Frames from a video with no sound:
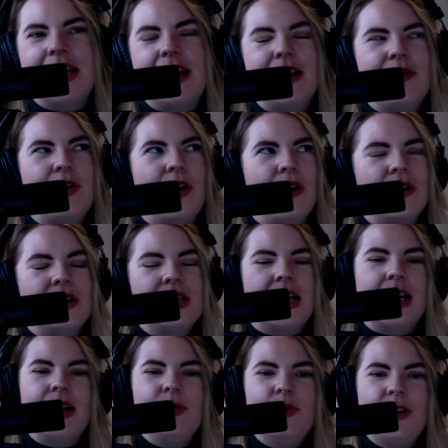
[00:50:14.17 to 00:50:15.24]
I have a hard
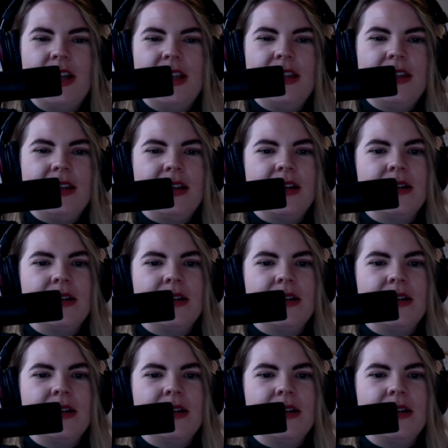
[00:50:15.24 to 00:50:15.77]
time with.